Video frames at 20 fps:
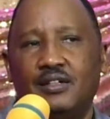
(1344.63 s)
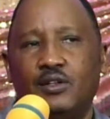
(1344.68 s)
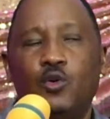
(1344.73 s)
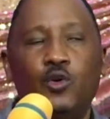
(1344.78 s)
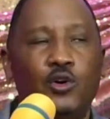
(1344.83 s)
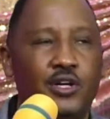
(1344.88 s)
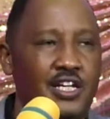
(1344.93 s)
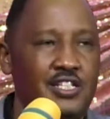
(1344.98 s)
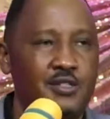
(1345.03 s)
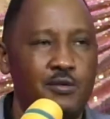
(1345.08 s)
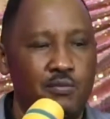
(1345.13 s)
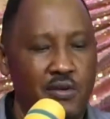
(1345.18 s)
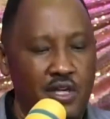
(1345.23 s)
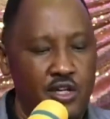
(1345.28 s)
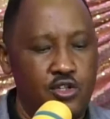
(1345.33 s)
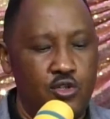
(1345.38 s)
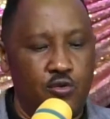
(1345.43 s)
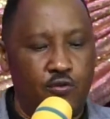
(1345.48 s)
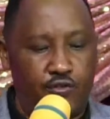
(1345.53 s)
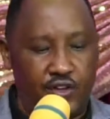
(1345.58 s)
God has
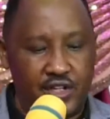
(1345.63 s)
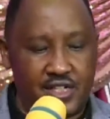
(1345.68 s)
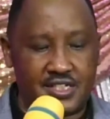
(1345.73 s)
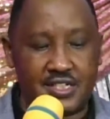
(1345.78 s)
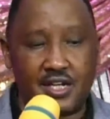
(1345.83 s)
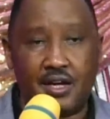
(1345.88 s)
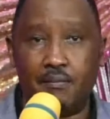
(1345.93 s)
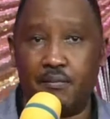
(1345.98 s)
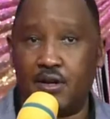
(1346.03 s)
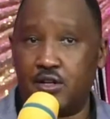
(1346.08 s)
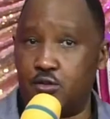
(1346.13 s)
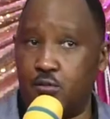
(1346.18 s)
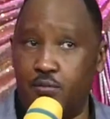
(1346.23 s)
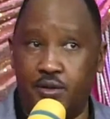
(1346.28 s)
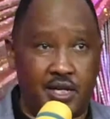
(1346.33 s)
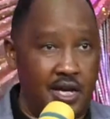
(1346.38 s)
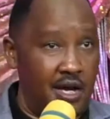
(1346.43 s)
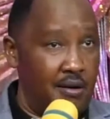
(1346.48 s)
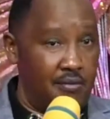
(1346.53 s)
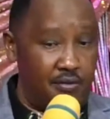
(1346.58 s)
made you victor, but you
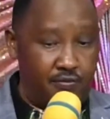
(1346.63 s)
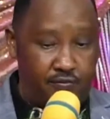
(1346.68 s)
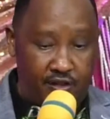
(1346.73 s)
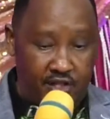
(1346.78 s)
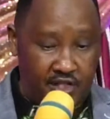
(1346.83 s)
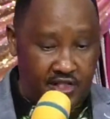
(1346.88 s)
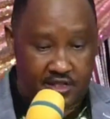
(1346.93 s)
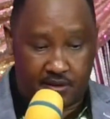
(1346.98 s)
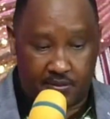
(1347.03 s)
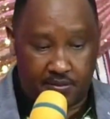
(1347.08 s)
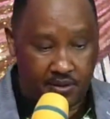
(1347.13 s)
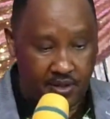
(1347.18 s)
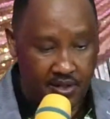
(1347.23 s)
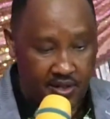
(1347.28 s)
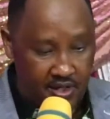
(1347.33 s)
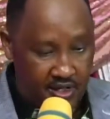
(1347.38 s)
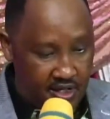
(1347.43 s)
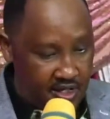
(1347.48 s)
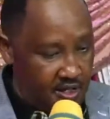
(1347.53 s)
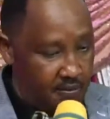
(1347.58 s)
become a victim
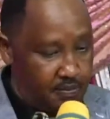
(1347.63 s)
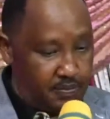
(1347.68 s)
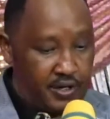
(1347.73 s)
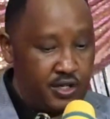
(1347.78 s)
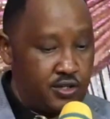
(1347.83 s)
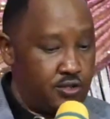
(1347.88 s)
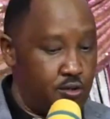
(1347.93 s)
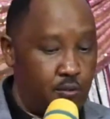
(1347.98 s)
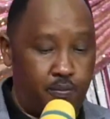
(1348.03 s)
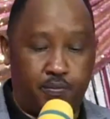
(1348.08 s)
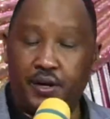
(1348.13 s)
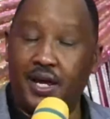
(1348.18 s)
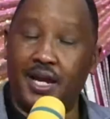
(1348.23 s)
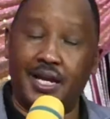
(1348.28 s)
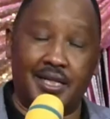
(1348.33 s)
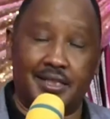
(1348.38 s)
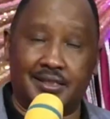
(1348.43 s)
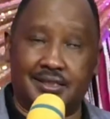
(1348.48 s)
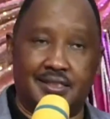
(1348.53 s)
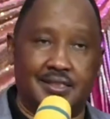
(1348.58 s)
in a place of
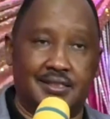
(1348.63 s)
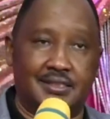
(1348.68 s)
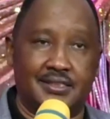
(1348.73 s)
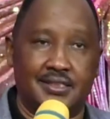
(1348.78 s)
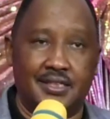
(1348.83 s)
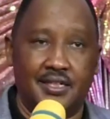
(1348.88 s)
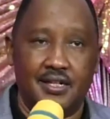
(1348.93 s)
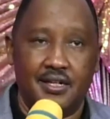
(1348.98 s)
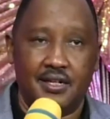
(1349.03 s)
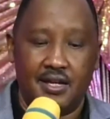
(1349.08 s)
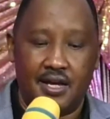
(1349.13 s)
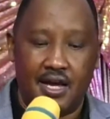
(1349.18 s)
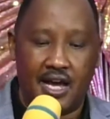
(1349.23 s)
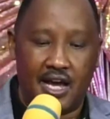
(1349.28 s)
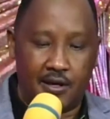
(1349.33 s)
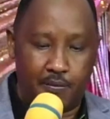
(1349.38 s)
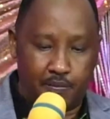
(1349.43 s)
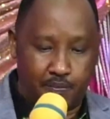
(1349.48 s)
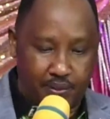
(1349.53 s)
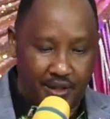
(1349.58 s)
prayerlessness.
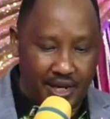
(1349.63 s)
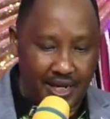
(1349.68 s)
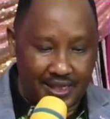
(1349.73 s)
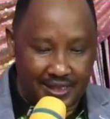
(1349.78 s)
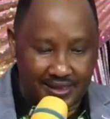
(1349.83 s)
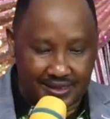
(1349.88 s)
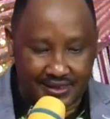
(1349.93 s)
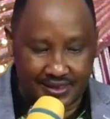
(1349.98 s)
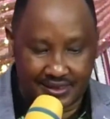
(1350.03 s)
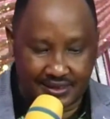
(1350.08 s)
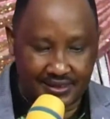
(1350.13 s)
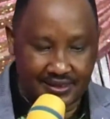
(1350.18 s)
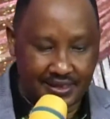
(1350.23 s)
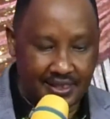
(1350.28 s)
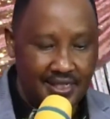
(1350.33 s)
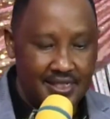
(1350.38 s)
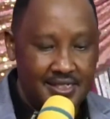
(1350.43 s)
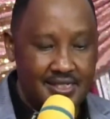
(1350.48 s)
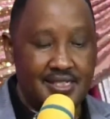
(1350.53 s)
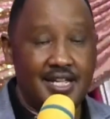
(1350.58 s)
And prayerlessness
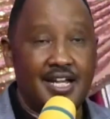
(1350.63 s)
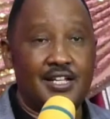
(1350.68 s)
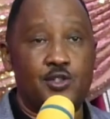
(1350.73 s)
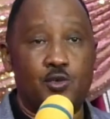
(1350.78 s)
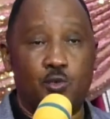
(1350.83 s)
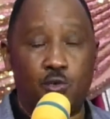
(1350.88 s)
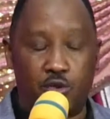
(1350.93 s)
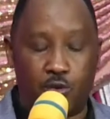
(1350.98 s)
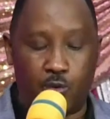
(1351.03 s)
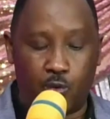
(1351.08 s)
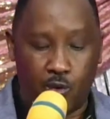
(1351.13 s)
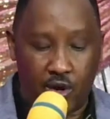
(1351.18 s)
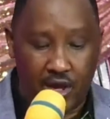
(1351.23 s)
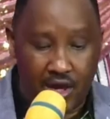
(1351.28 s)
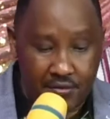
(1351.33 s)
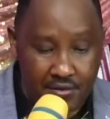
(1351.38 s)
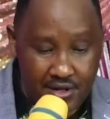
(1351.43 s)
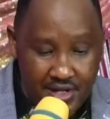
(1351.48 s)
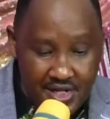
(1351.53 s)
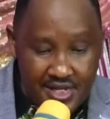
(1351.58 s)
starts with
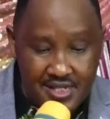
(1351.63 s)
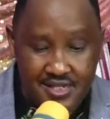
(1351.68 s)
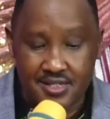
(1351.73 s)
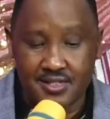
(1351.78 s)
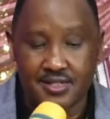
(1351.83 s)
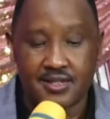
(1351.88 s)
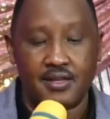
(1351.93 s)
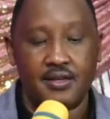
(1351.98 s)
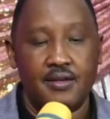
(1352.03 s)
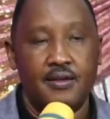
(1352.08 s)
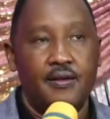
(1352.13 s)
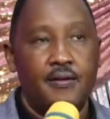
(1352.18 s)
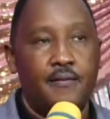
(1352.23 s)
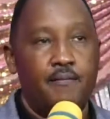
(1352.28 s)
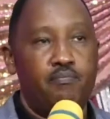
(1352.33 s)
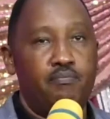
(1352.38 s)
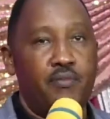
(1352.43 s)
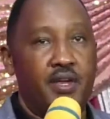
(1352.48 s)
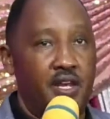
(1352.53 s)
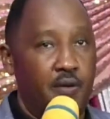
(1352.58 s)
weariness.
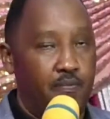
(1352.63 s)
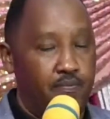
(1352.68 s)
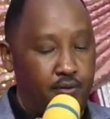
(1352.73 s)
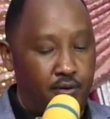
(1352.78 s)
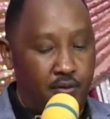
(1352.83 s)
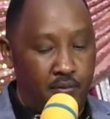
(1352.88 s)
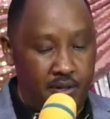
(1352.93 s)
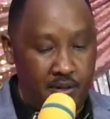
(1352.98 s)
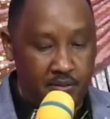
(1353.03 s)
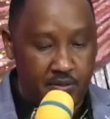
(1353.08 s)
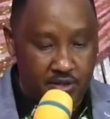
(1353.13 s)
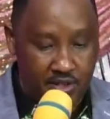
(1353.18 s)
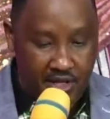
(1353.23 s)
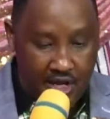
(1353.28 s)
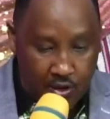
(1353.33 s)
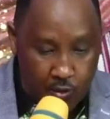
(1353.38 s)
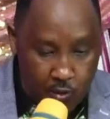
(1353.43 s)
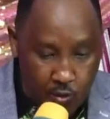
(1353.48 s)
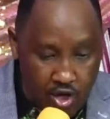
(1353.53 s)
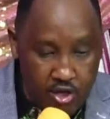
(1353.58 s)
Many problems
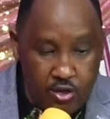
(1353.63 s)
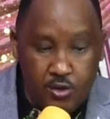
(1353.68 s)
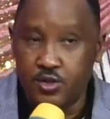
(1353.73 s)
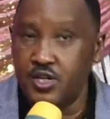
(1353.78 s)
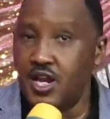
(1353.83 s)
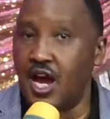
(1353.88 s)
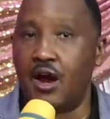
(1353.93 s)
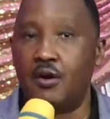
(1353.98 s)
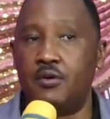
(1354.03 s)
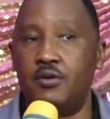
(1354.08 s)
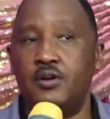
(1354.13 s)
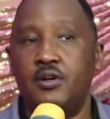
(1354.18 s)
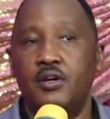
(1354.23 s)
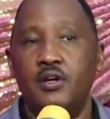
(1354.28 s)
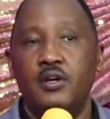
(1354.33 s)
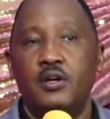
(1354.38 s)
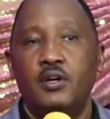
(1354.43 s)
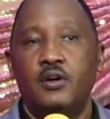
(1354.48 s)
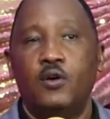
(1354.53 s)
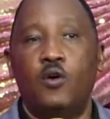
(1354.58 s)
can weigh you down
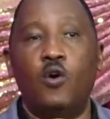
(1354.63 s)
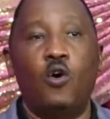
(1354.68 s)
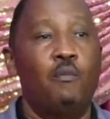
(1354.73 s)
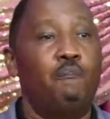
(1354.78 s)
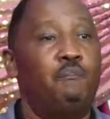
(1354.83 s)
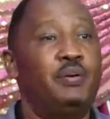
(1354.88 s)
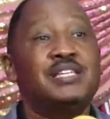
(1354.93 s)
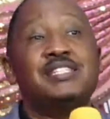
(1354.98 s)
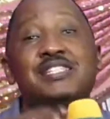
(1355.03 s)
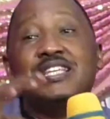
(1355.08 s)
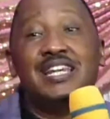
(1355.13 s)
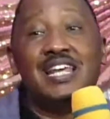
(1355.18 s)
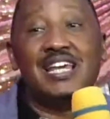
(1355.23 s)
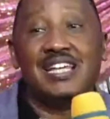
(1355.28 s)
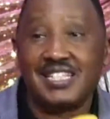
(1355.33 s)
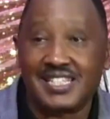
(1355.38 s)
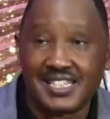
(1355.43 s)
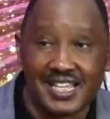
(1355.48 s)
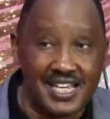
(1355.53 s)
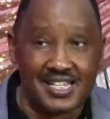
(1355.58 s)
or
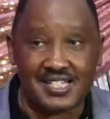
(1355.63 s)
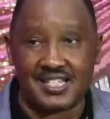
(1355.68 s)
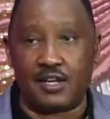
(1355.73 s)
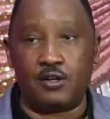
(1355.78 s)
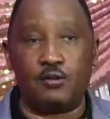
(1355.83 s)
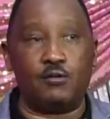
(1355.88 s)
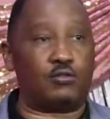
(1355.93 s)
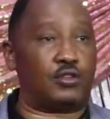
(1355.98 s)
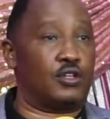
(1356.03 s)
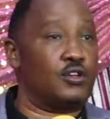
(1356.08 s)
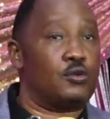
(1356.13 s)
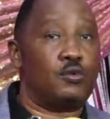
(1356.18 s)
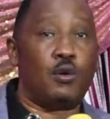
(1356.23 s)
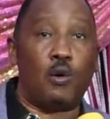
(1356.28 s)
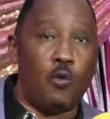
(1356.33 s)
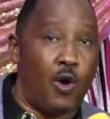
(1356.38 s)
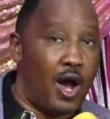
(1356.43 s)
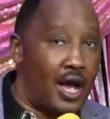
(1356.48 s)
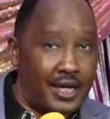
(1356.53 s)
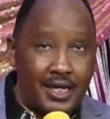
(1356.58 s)
businesses and you think you
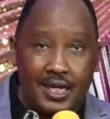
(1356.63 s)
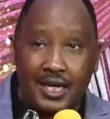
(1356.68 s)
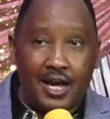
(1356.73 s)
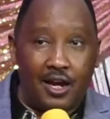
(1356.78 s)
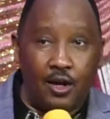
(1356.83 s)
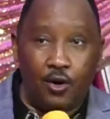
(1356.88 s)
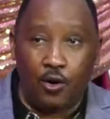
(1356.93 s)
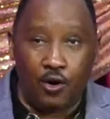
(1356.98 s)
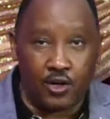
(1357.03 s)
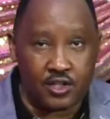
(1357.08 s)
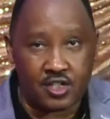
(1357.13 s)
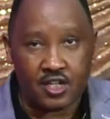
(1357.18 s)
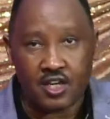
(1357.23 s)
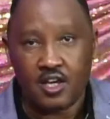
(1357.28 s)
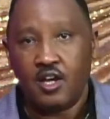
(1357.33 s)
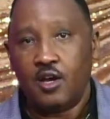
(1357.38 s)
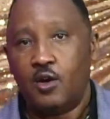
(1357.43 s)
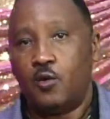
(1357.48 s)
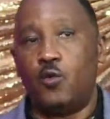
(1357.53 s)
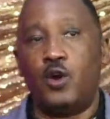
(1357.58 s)
are working a lot
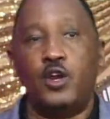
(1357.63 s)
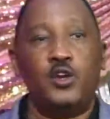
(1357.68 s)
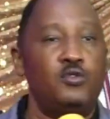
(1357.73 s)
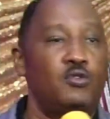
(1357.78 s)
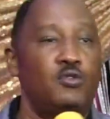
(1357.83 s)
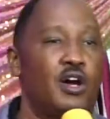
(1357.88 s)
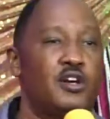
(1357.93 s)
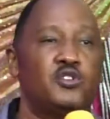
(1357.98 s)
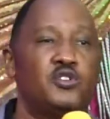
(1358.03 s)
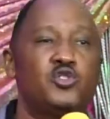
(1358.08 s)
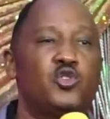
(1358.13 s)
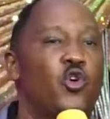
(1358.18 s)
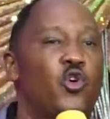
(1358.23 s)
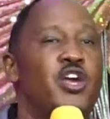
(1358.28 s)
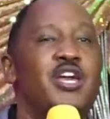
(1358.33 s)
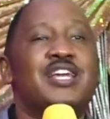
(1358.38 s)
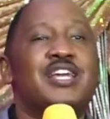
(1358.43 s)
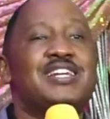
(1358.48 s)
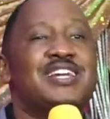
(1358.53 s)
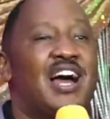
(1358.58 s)
when you are
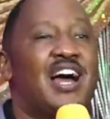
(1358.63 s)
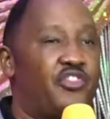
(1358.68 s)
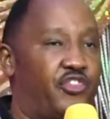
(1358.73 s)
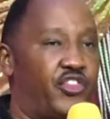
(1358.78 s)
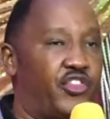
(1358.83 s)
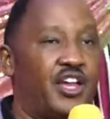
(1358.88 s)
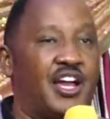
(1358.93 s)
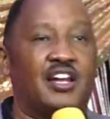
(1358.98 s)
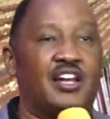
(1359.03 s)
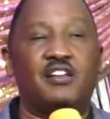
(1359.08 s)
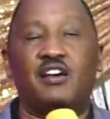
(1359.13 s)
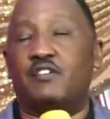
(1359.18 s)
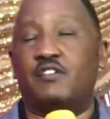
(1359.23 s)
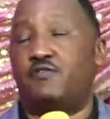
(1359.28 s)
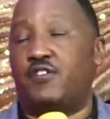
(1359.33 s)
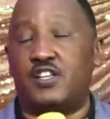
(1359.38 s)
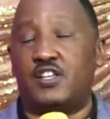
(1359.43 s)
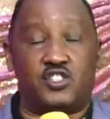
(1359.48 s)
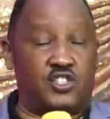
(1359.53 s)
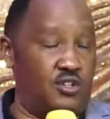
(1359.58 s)
doing nothing and
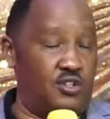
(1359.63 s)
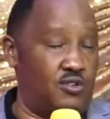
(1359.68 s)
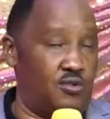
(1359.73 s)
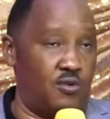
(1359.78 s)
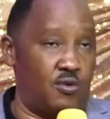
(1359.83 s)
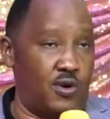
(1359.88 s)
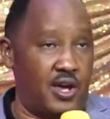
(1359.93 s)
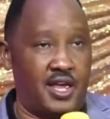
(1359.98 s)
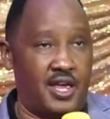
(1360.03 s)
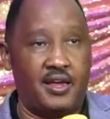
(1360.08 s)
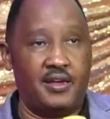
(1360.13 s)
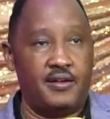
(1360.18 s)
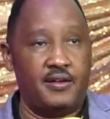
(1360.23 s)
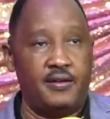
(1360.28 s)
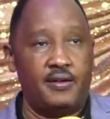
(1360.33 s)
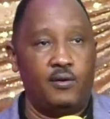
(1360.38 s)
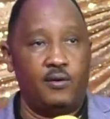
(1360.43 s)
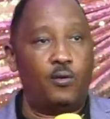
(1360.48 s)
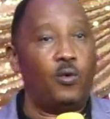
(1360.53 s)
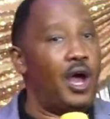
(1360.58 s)
advancing nowhere.
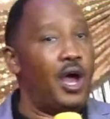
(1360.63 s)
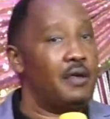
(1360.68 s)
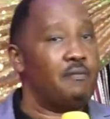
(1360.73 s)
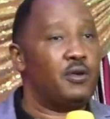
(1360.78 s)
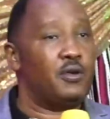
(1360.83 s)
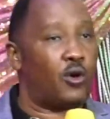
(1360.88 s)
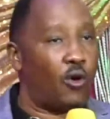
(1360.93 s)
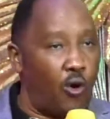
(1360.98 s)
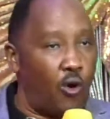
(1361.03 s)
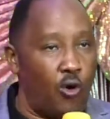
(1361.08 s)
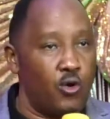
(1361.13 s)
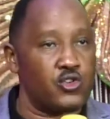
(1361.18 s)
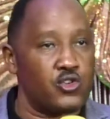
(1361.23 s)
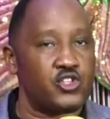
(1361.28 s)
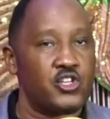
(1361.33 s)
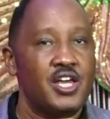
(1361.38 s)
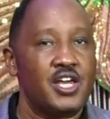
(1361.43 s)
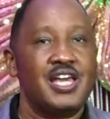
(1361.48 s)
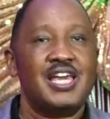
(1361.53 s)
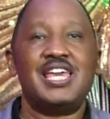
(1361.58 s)
Why?
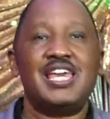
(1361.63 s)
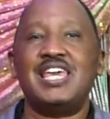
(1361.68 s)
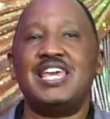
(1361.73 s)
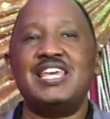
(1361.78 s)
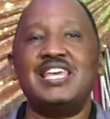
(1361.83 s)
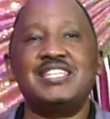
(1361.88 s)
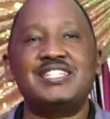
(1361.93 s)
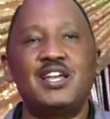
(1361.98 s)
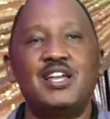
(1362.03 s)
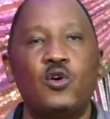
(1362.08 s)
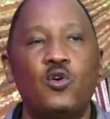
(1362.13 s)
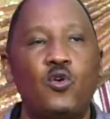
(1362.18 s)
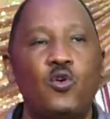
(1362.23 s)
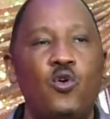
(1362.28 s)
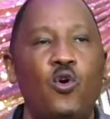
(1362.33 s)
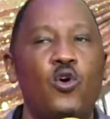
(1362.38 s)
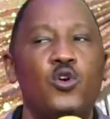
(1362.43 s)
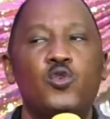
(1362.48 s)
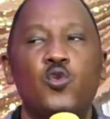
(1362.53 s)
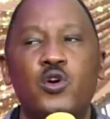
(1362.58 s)
Because he is the
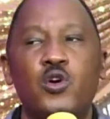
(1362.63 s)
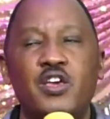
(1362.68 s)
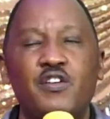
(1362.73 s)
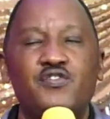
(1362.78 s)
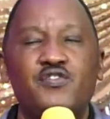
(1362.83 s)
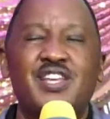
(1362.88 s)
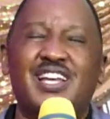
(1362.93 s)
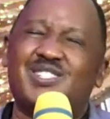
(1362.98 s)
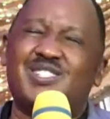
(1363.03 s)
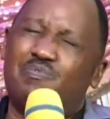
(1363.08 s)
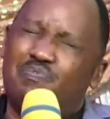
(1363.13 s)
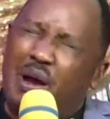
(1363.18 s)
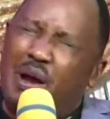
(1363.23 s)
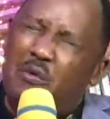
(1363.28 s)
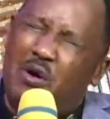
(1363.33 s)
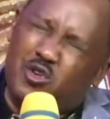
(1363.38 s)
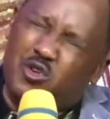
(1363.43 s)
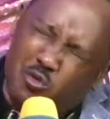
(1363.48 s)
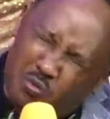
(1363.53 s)
God who gives us power